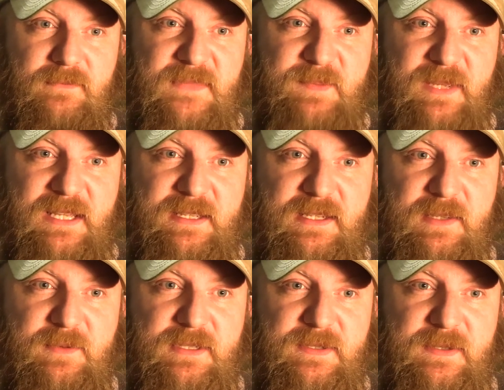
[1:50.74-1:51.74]
it's because he
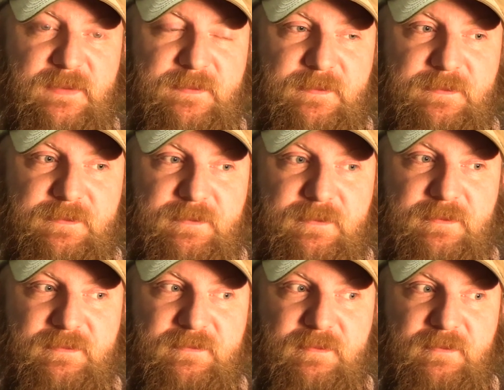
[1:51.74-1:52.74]
was
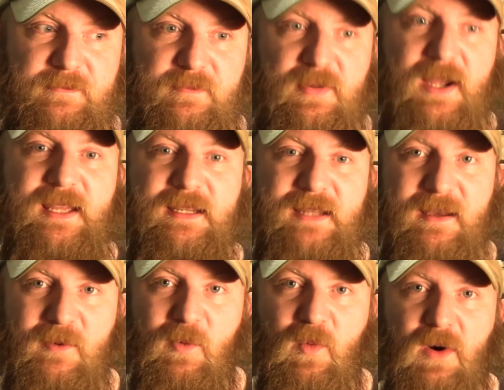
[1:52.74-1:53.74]
breaking
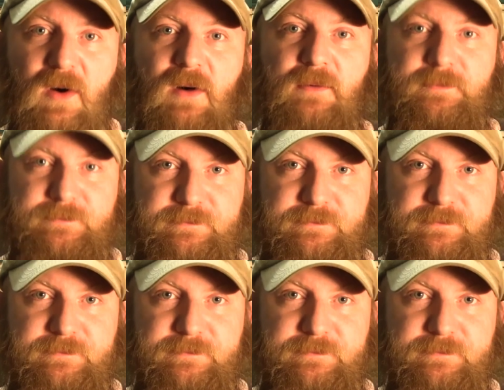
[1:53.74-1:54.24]
down a wall.